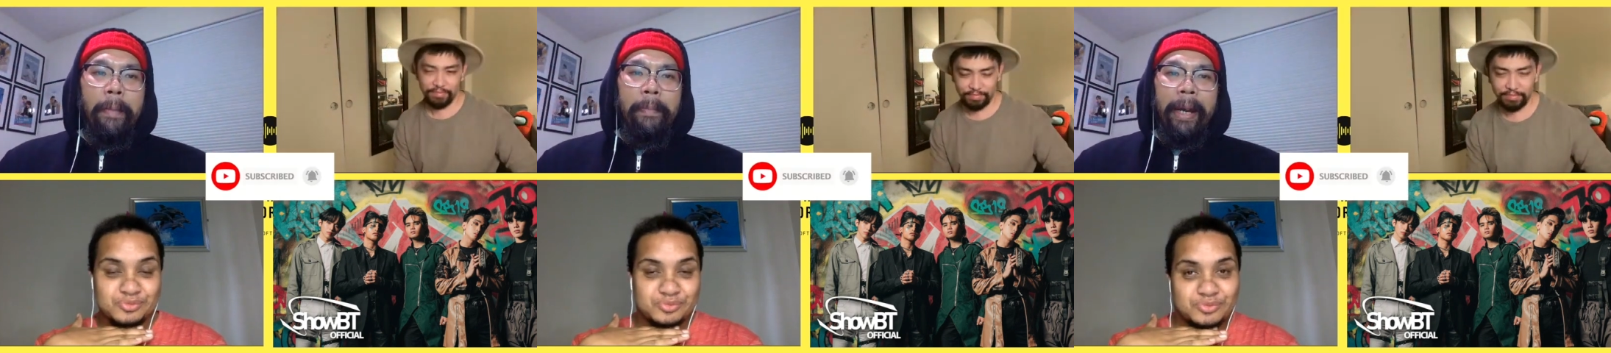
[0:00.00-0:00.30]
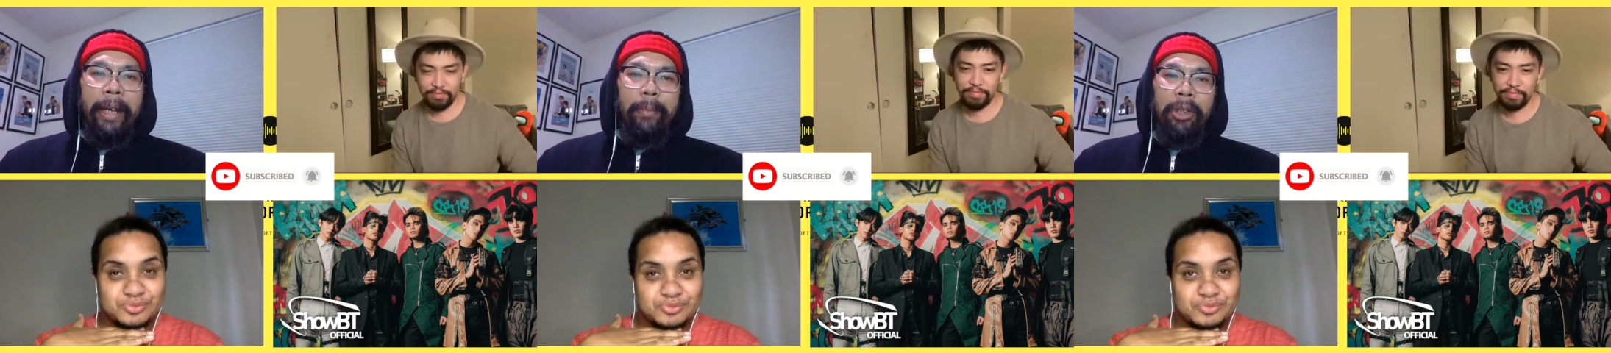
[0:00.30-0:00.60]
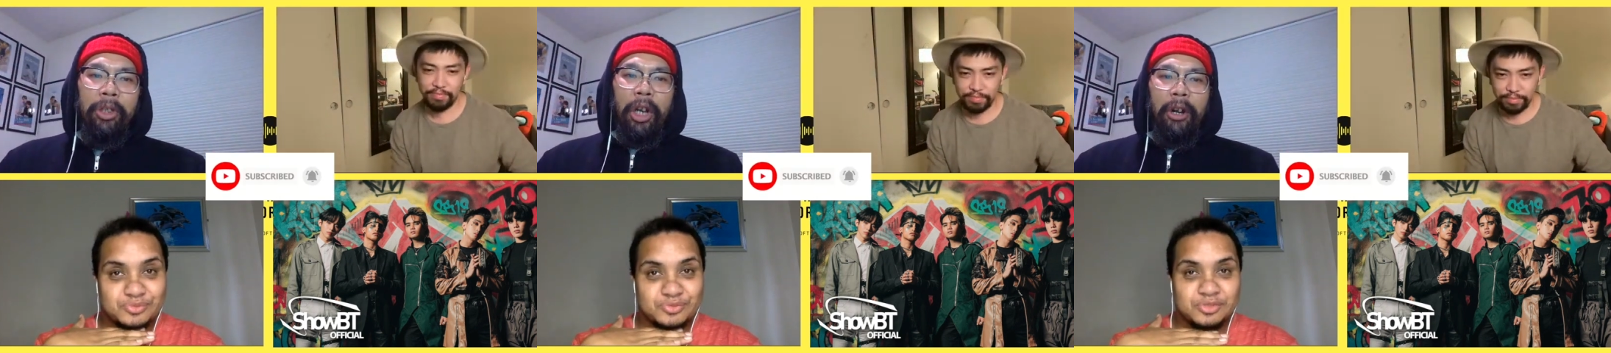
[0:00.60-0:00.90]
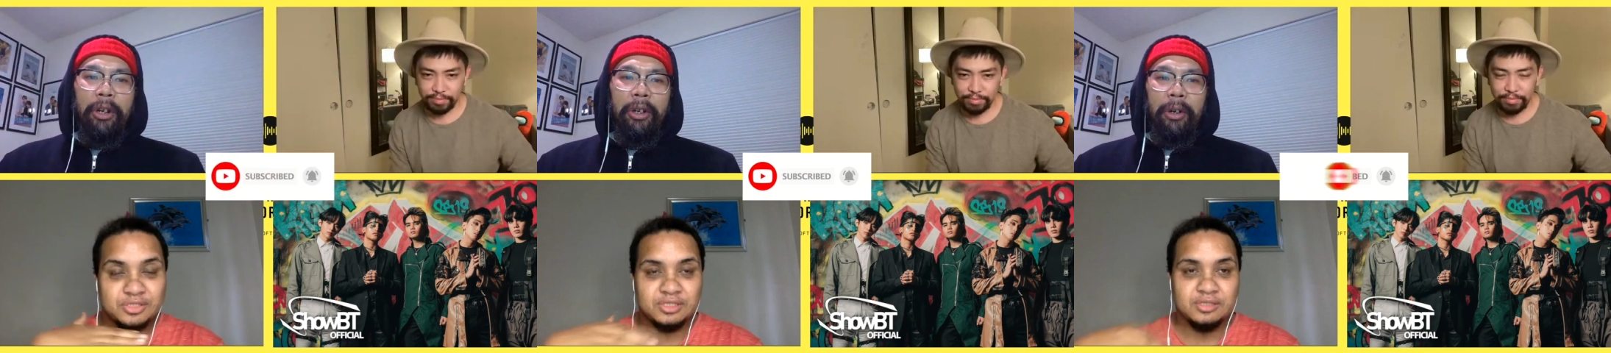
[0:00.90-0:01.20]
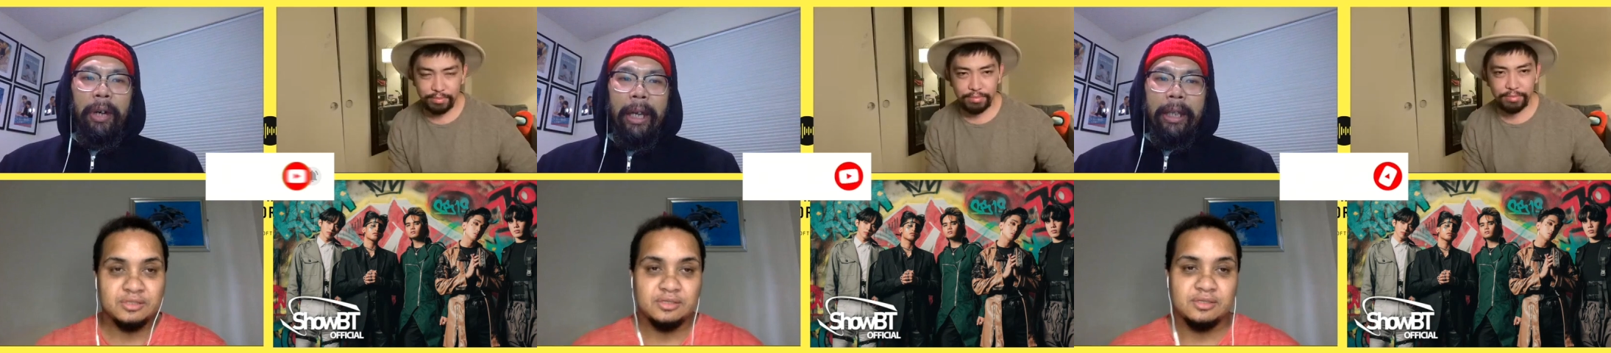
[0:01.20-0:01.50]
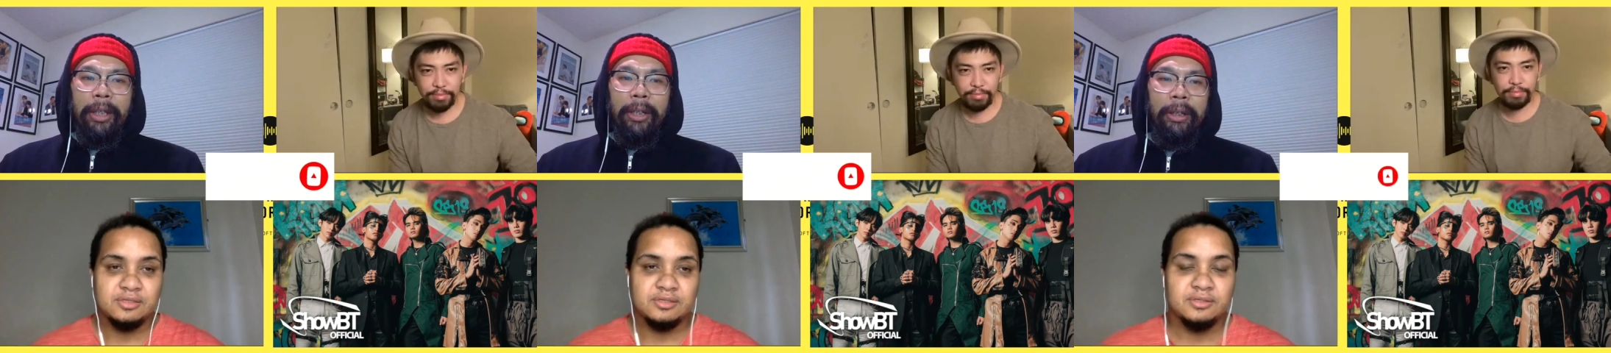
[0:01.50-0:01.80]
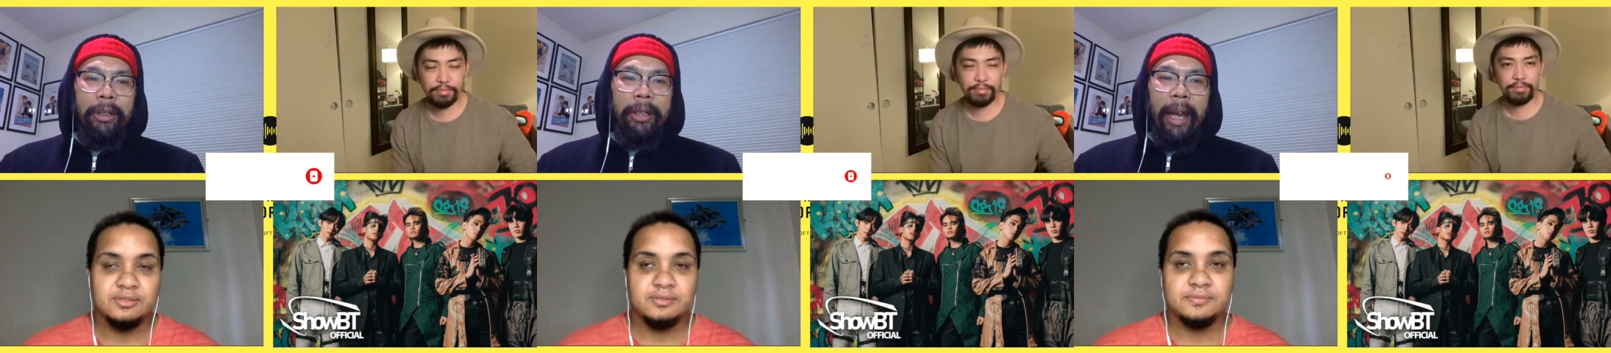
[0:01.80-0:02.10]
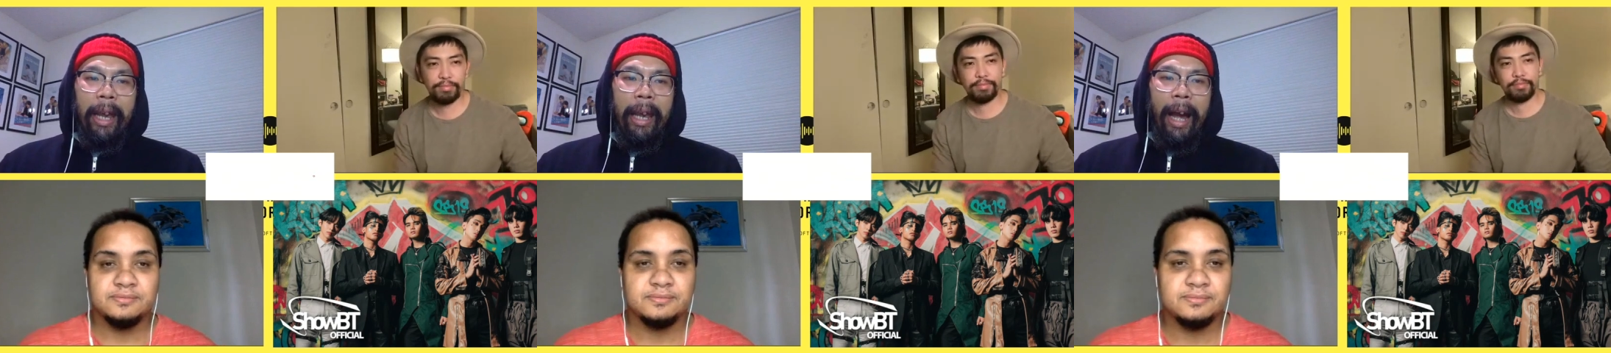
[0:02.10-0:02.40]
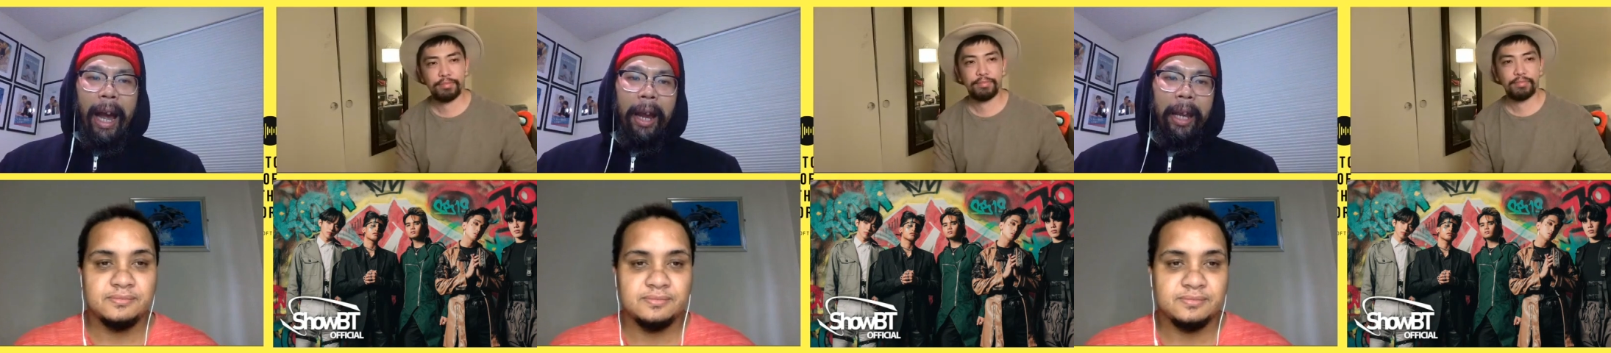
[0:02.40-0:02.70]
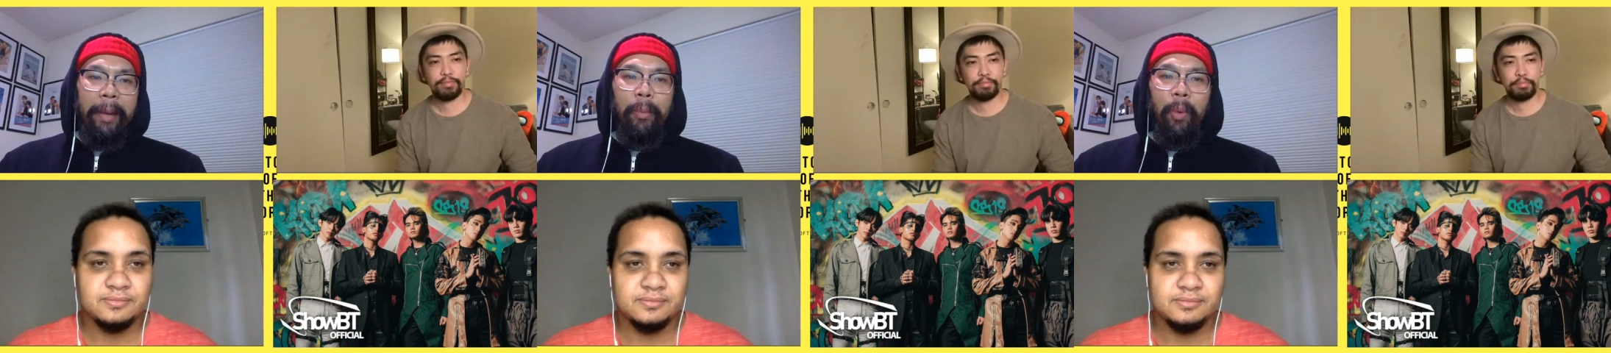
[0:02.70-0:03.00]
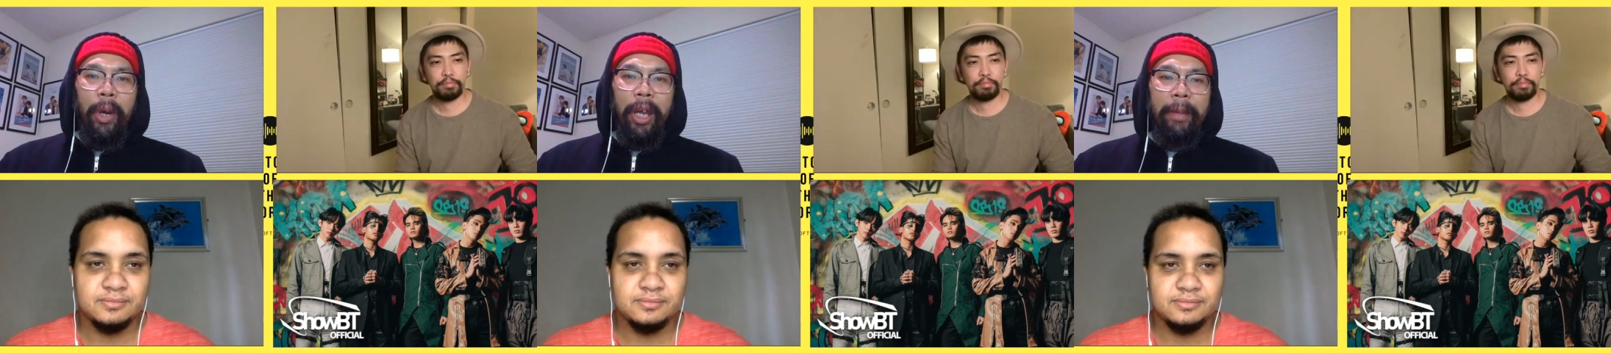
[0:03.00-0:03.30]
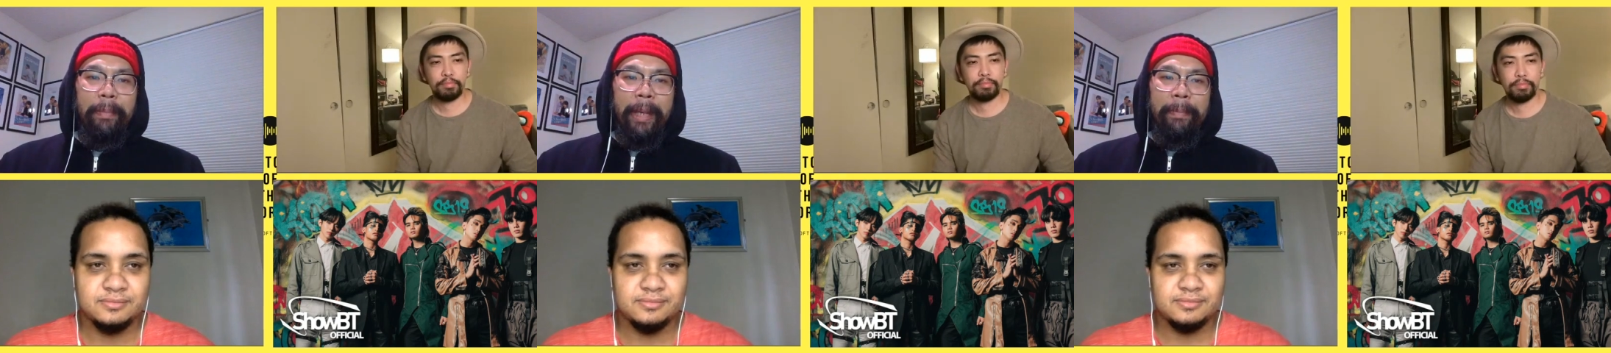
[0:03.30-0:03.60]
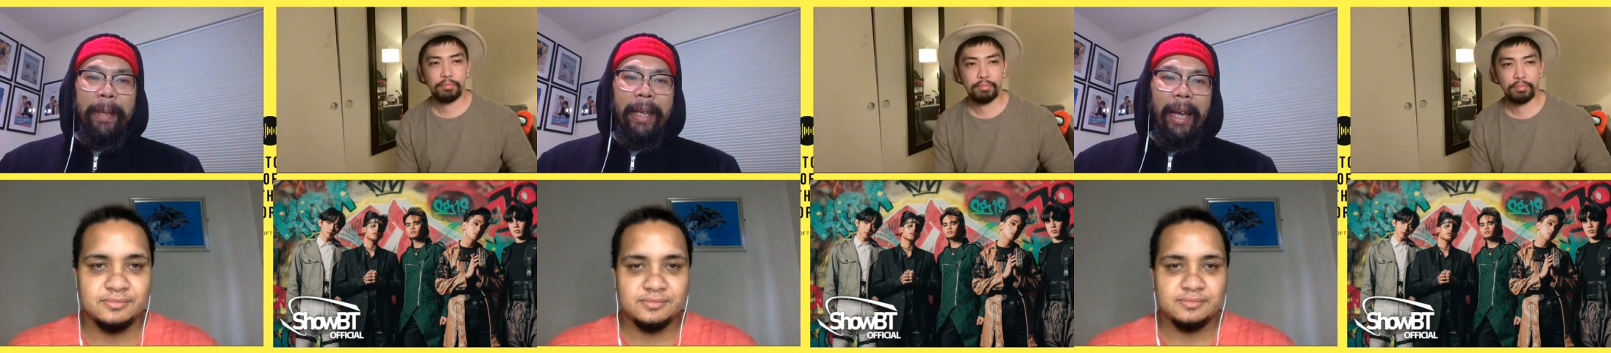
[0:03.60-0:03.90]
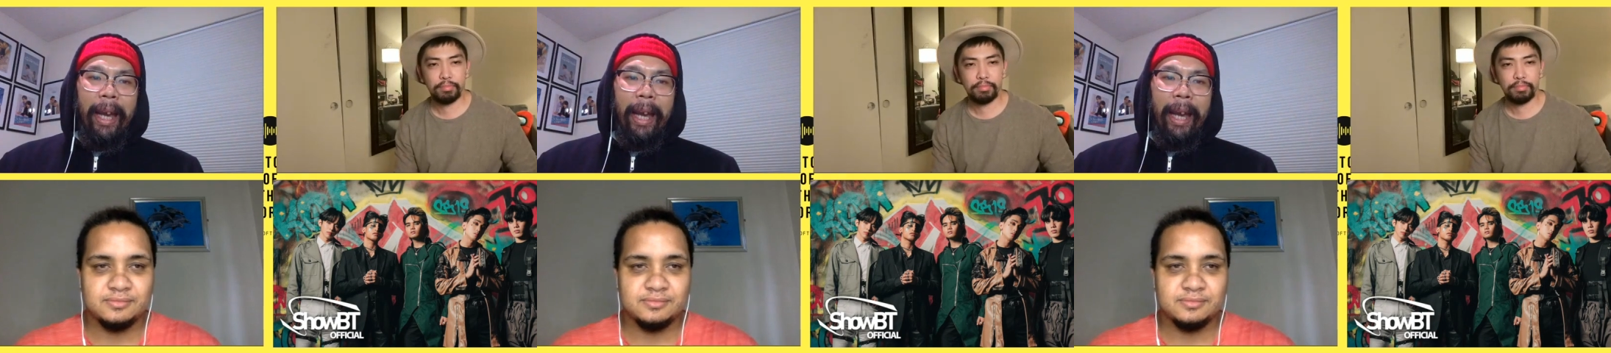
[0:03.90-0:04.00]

Speaker 1: My name is Jericho, and today I am with BP